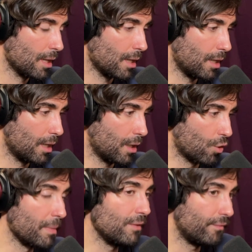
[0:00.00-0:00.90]

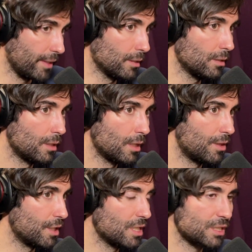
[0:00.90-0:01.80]
Or may feel.
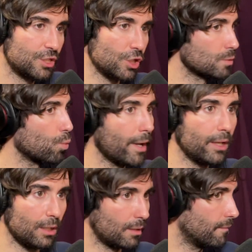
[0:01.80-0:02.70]
They're just
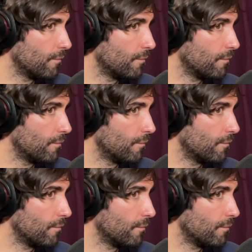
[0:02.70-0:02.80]
waiting